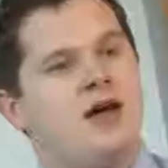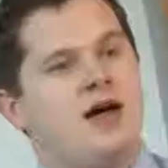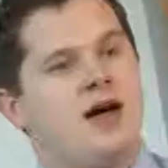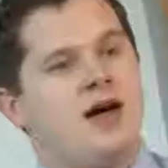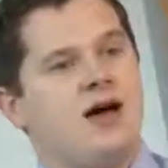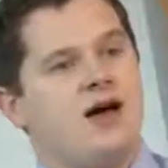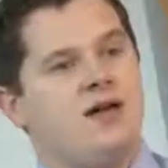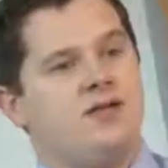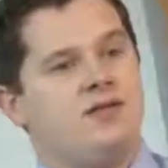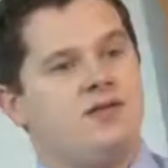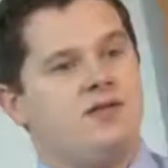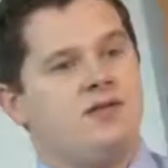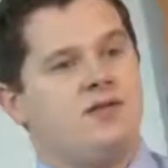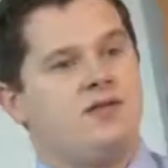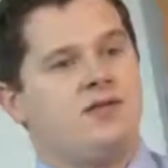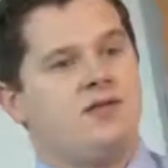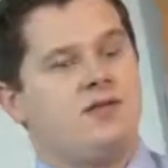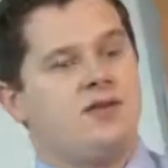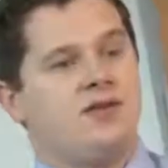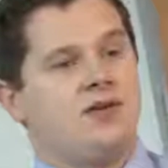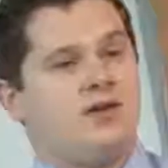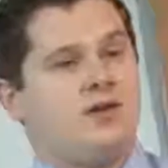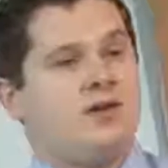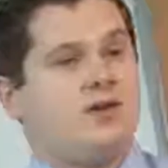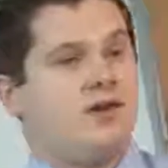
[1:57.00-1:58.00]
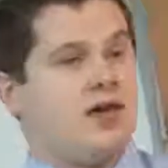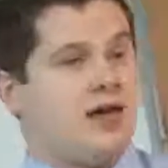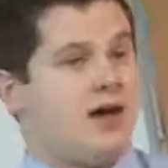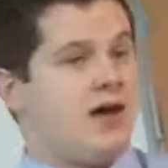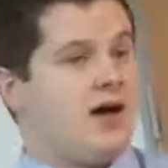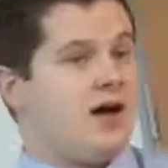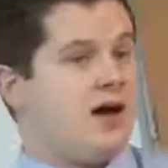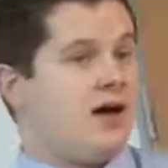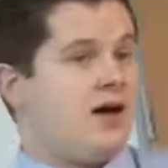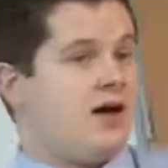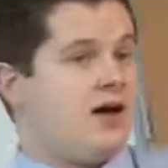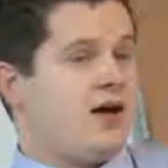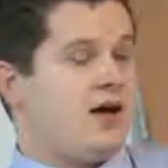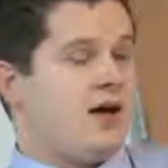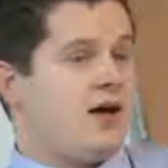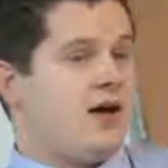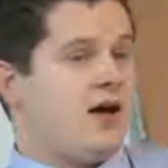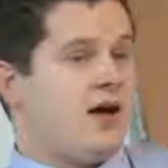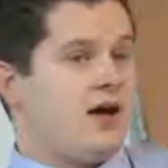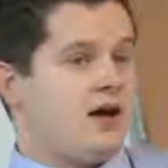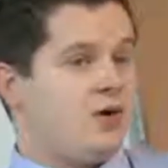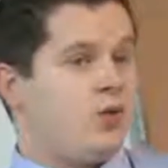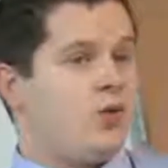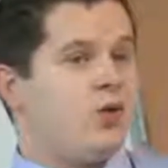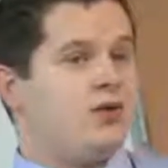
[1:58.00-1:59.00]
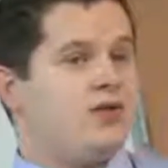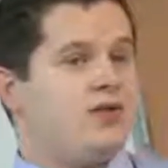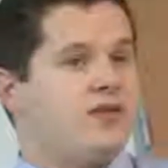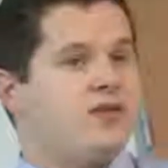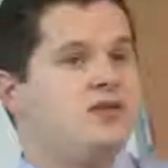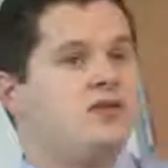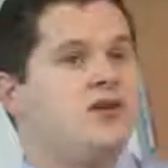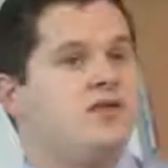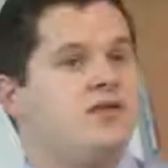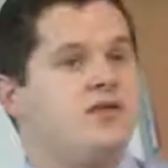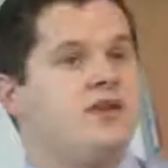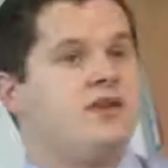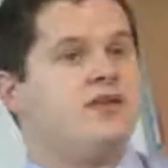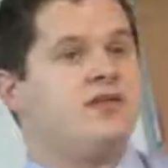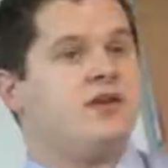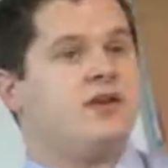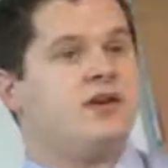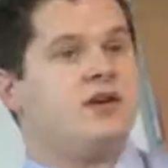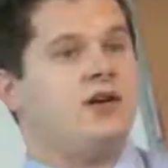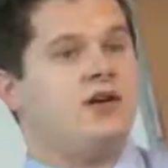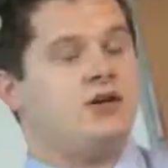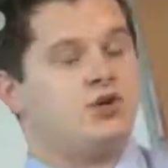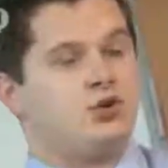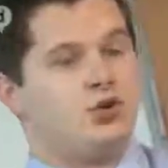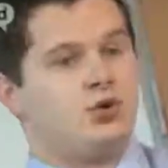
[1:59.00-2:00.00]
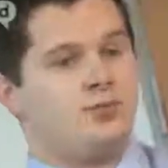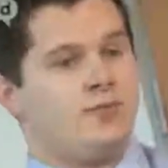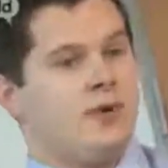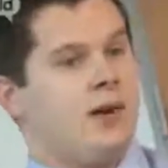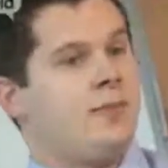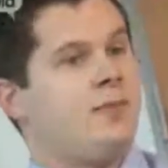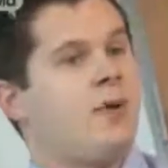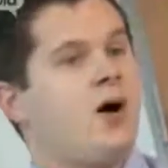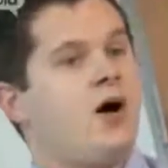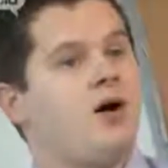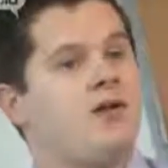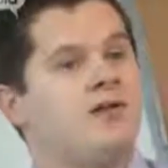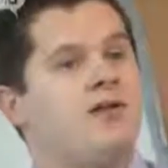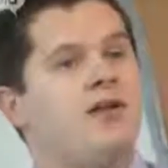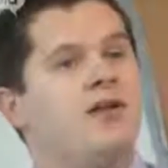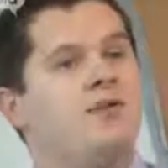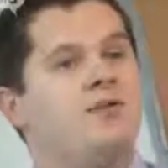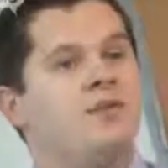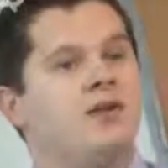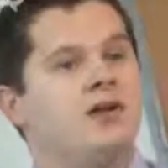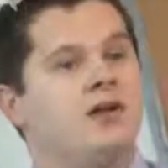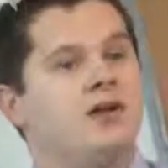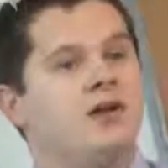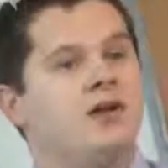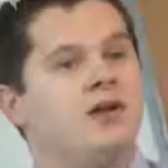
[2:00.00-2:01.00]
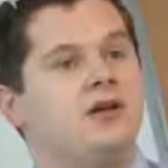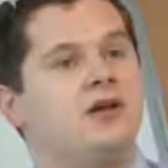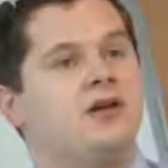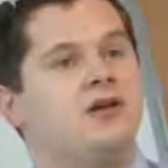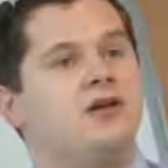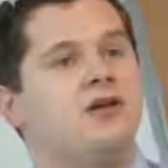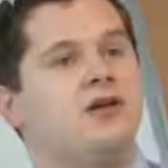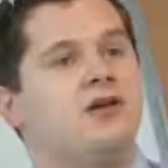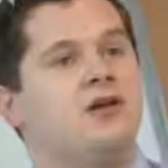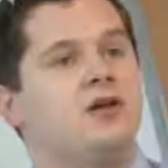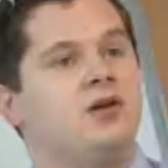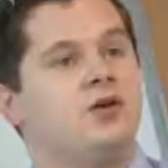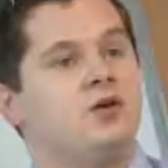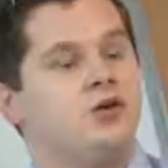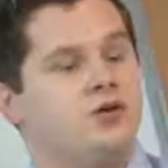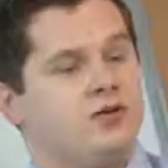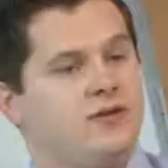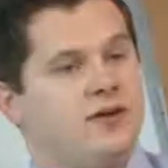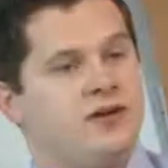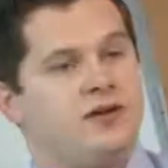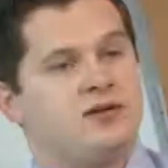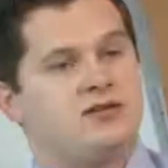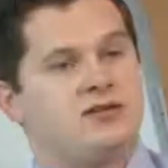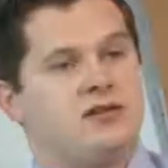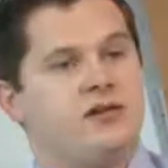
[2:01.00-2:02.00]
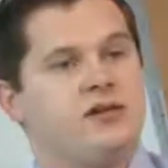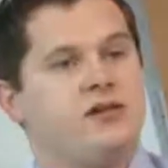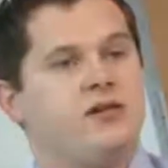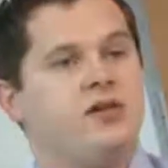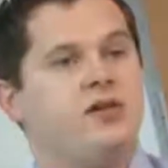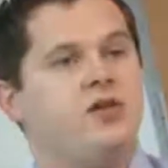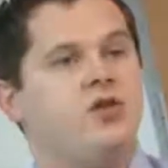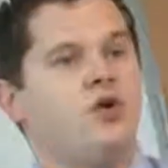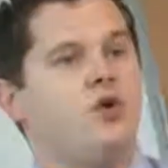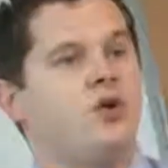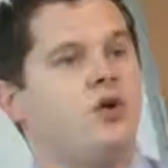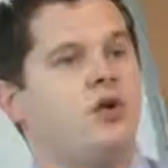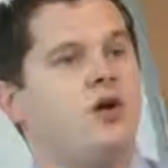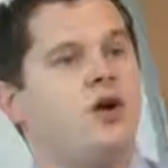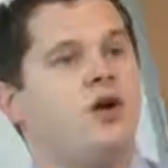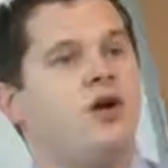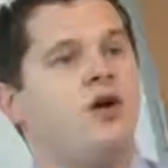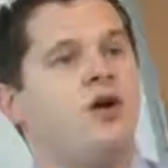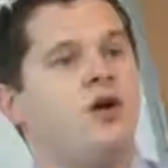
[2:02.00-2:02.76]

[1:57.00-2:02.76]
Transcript: and get a quantity surveying degree, so it would be a part-time degree. It would take slightly longer.